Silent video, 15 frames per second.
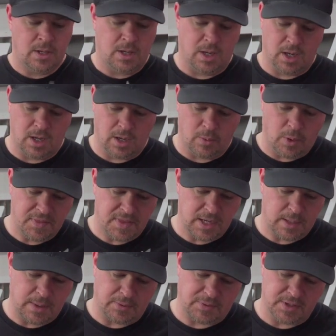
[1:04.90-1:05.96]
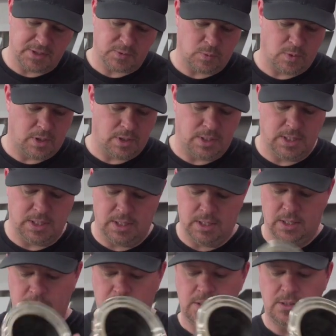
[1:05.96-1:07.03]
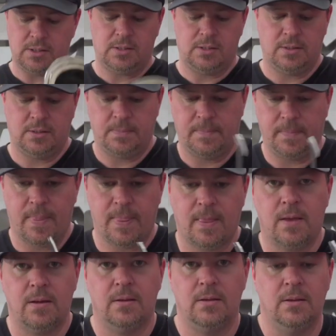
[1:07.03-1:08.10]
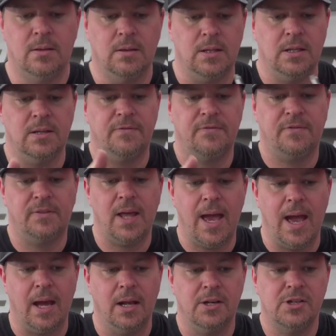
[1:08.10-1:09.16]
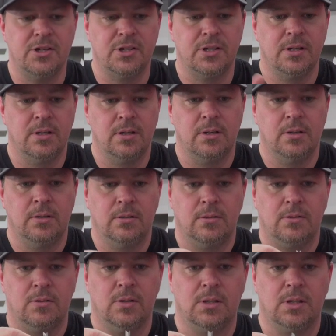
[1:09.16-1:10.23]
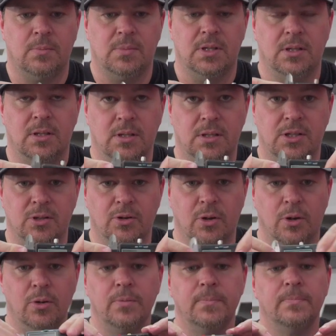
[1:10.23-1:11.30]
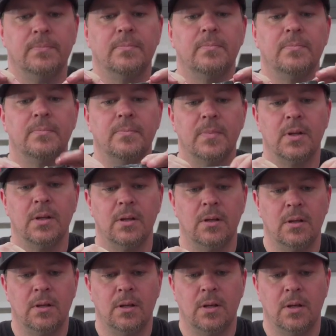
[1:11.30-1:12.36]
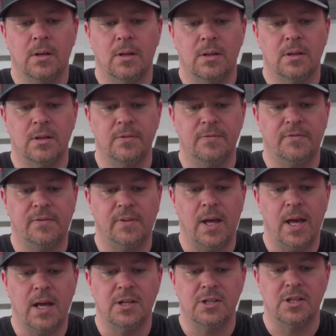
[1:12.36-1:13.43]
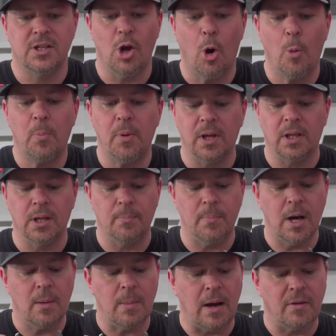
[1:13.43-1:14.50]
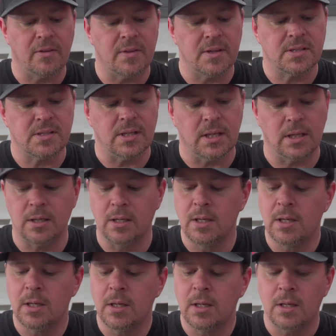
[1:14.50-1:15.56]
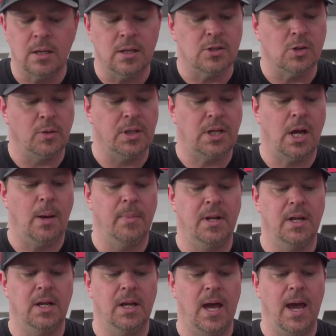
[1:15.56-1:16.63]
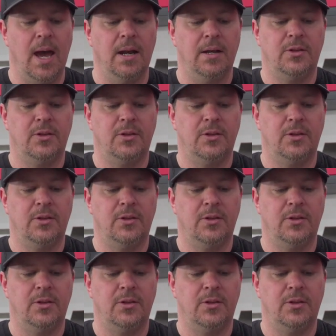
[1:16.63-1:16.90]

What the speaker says: One thing about this one is the flange. So this comes into the zero. The flange, the opening, the bell mouth of this thing is only coming in at